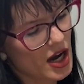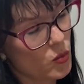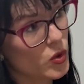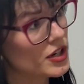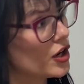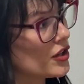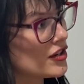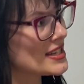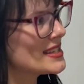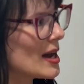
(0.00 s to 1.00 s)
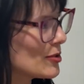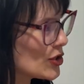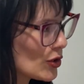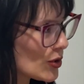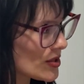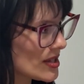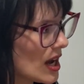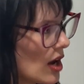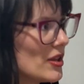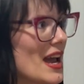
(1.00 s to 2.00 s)
what are their saboteurs,
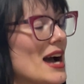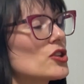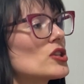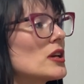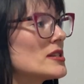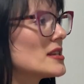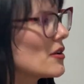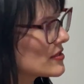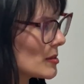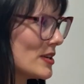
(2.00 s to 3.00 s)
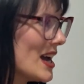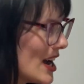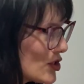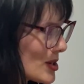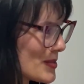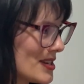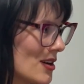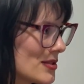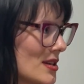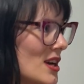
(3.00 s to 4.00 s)
how they actually self-sabotage
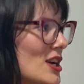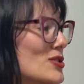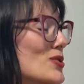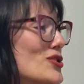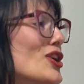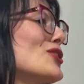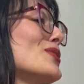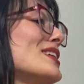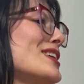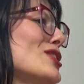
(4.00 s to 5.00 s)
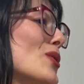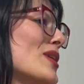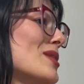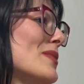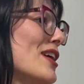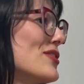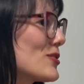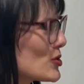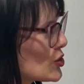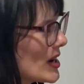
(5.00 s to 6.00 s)
themselves. So it's not only knowing about their
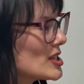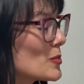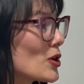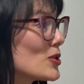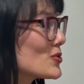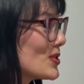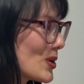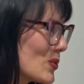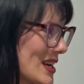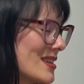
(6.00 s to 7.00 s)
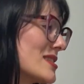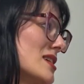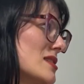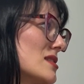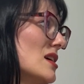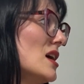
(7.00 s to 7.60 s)
strengths, but also their weaknesses.